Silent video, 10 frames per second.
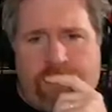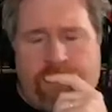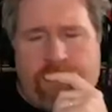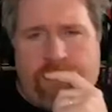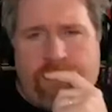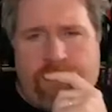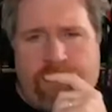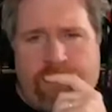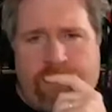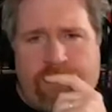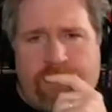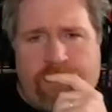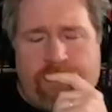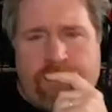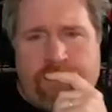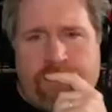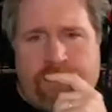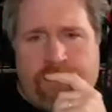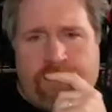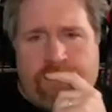
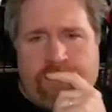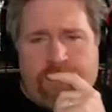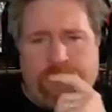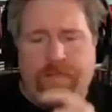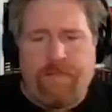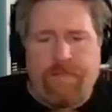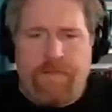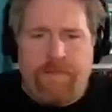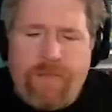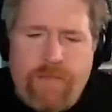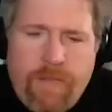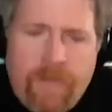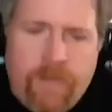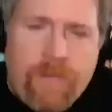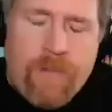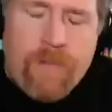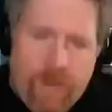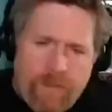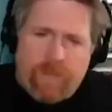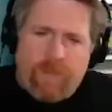
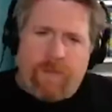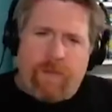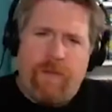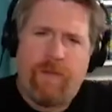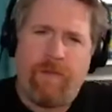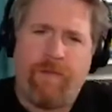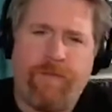(not speaking)